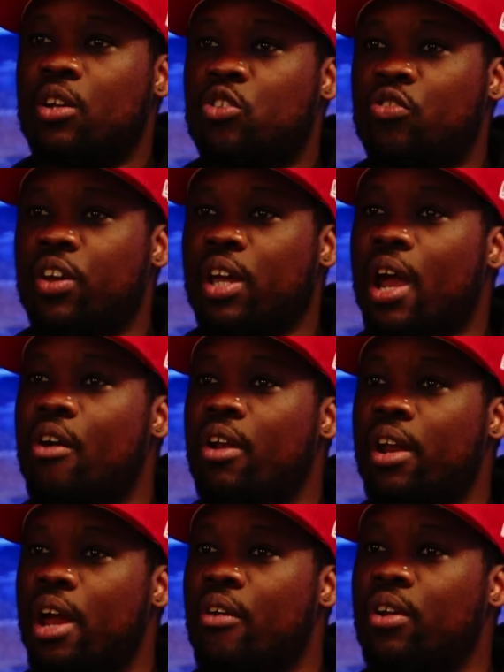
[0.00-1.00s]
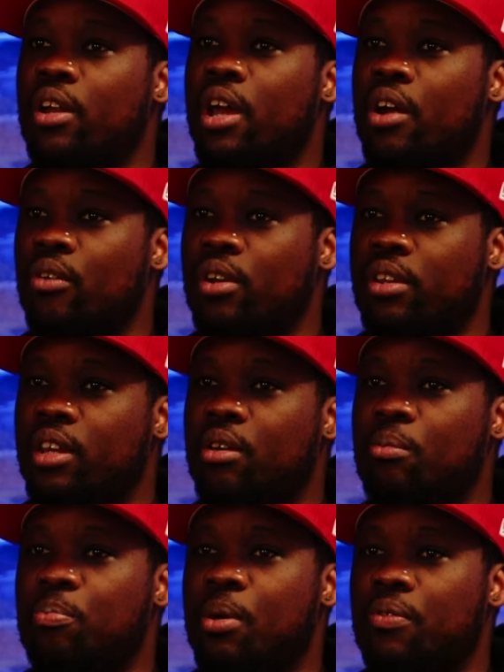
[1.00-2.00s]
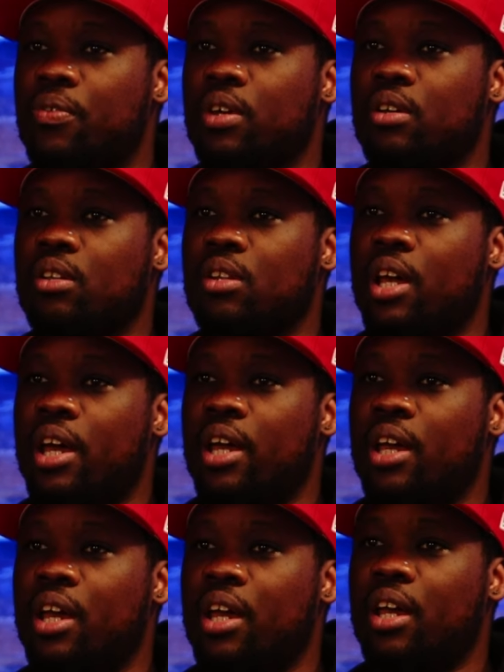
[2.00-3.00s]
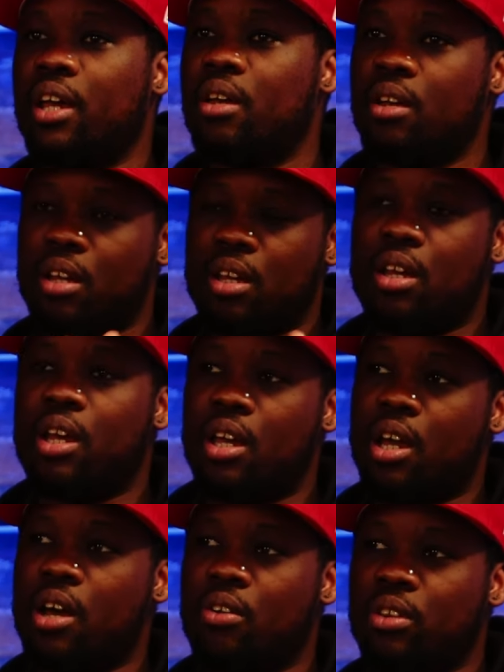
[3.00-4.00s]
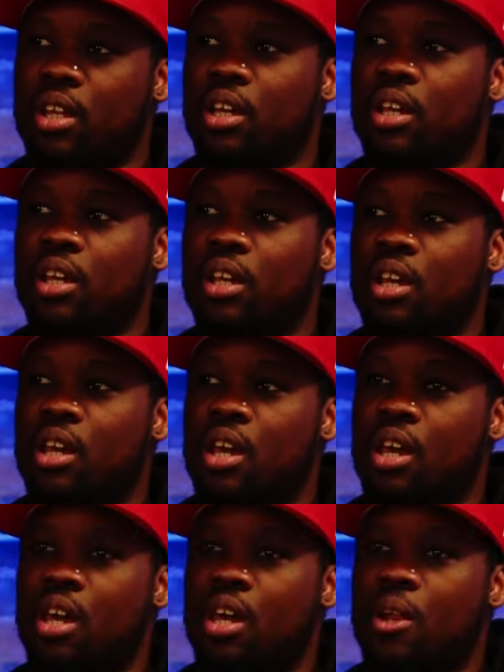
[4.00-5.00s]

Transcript: you think crazy. Eren, Eren, Eren did a perfect like no, I don't think. Yeah, but he,